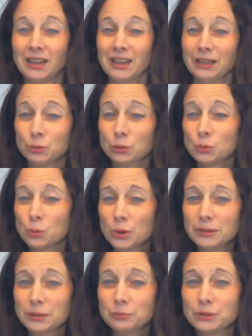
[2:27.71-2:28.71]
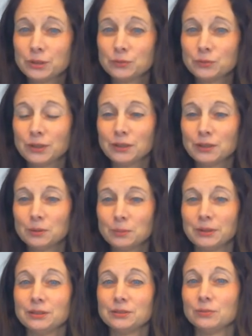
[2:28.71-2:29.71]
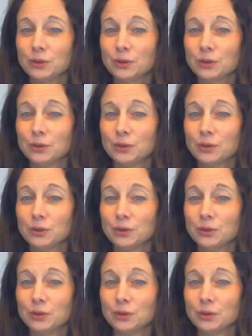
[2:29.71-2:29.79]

And I would have worn them for this video, but it's